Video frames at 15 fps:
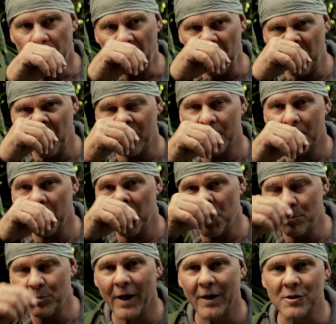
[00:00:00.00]
You know, the
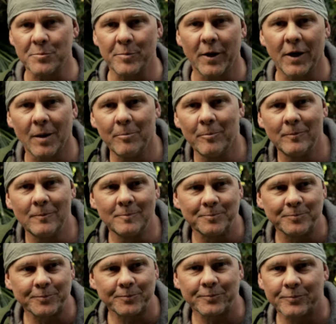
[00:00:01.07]
kiekie plant has become,
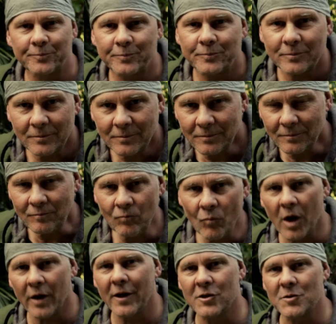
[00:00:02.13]

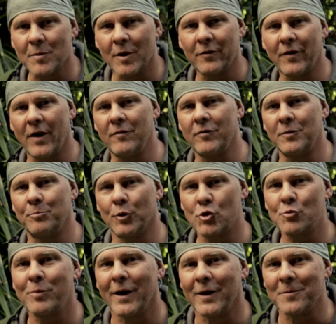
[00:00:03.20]
I guess, my favorite bush
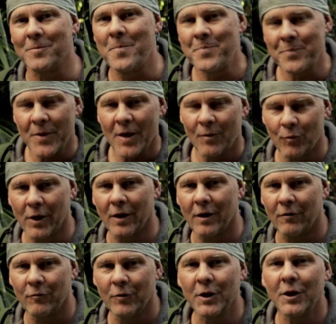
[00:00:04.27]
plant. Well, I
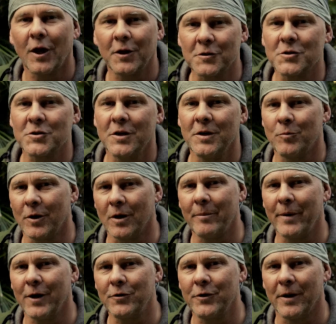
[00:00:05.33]
really like to see it when I'm
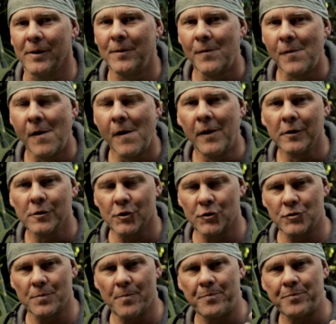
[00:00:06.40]
out here,
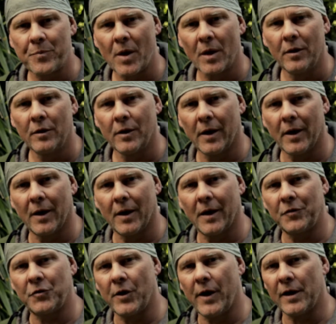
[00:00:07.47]
because
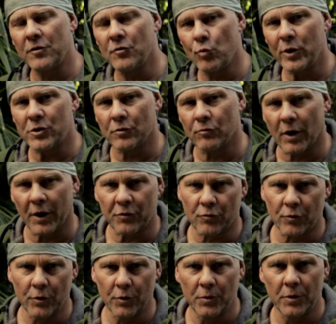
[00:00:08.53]
at the end of the winter right
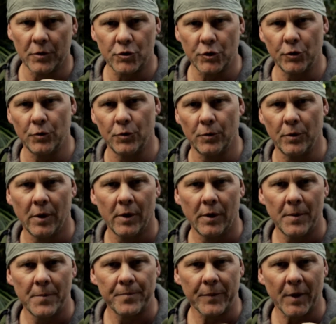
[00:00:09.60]
through to,
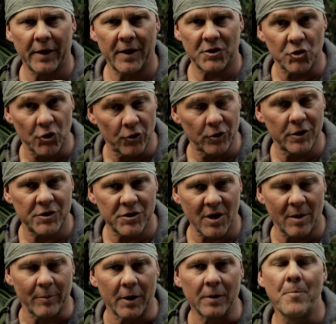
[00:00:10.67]
I guess, early
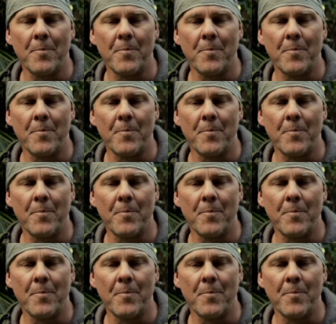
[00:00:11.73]
summer,